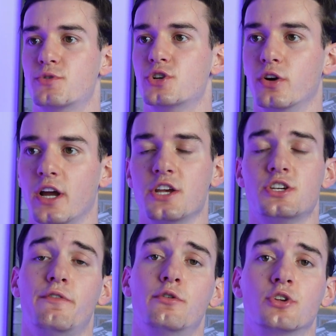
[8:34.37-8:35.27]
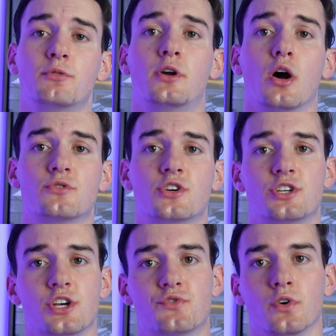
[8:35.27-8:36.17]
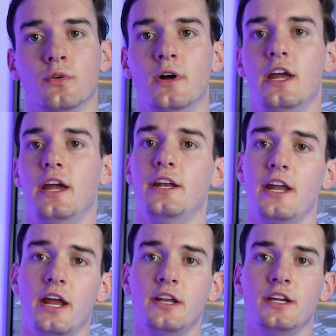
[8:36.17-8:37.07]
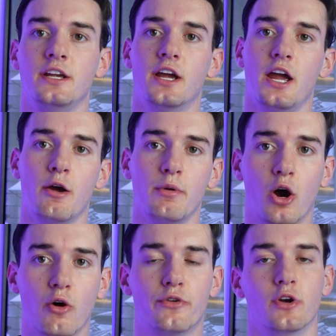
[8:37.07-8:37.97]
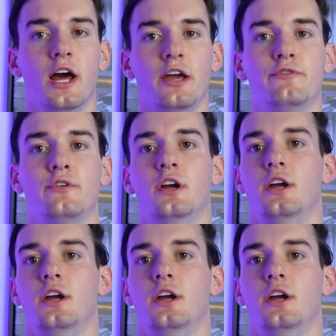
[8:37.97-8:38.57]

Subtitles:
So guys, if you want to become successful in any area of your life,